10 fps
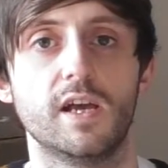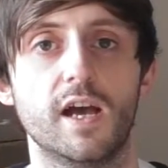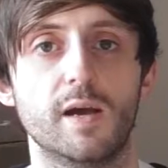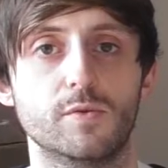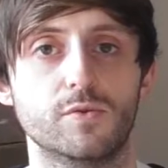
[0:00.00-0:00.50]

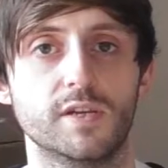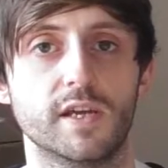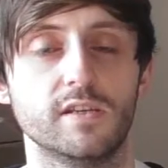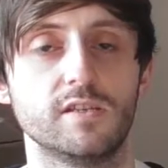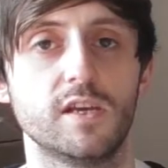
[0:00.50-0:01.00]
It was really
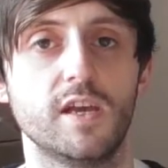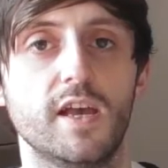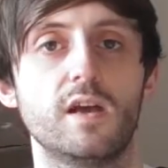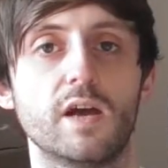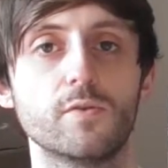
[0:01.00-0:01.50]
nice.
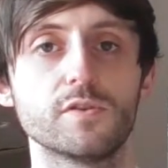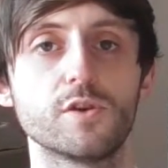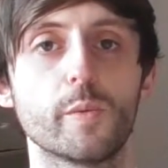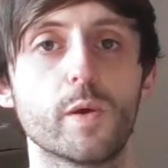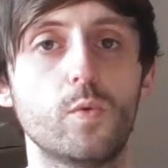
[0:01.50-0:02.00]
I'm going to
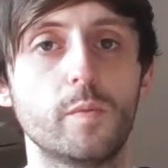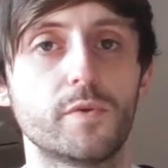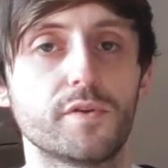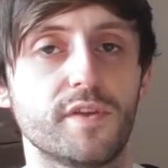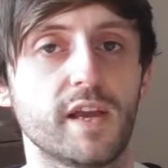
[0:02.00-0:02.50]
talk about one
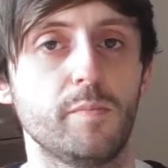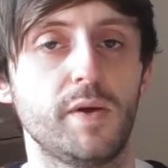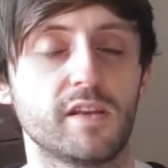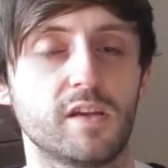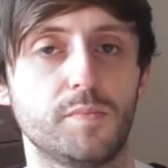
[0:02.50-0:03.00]
more thing I
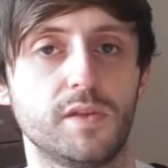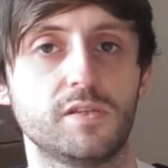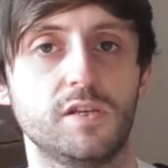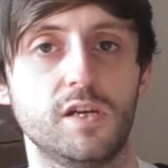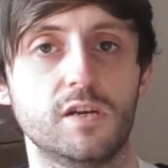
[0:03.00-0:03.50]
picked up
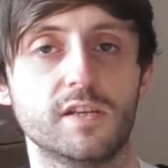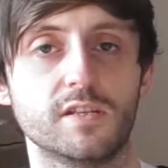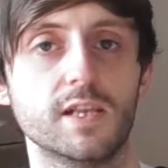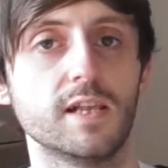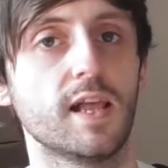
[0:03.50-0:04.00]
this year. It's
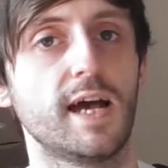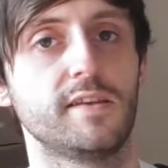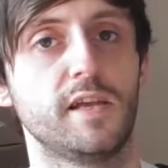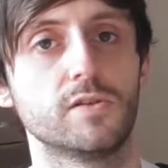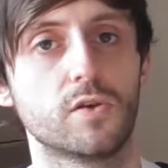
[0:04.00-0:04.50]
a little
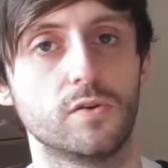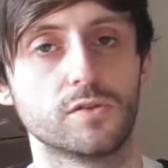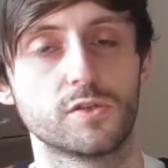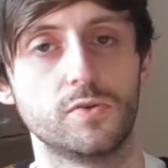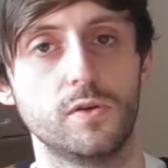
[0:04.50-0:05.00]
handheld
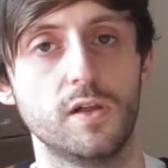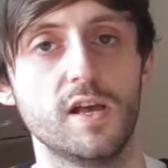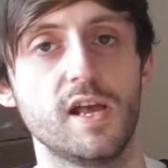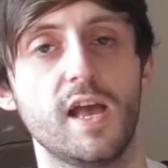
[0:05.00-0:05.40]
console.